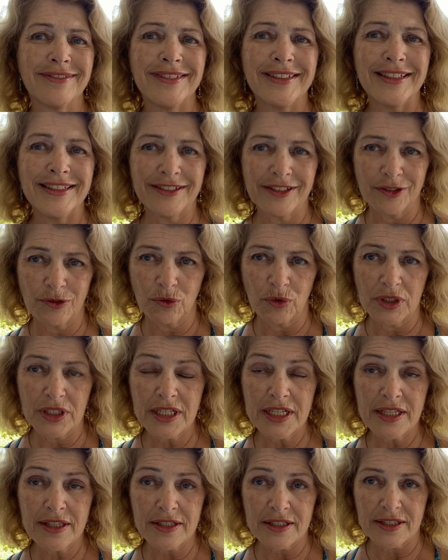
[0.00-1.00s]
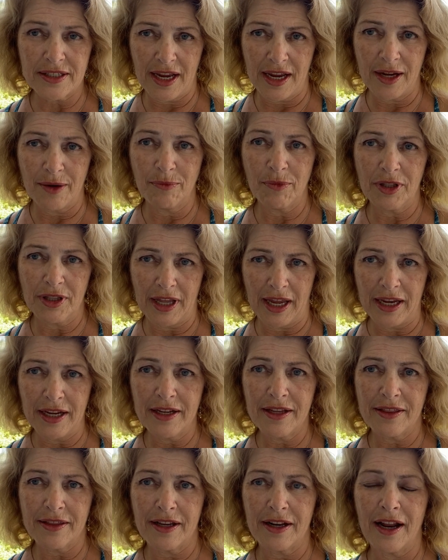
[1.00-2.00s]
it really the same
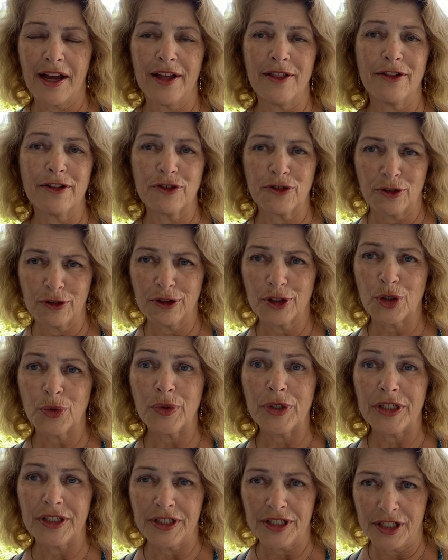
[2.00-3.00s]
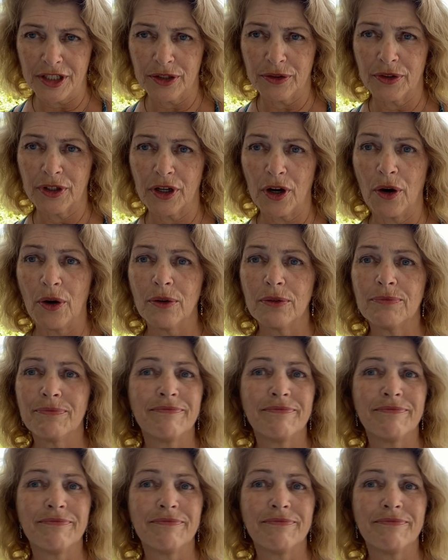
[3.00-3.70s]
leg that had the surgery a year ago?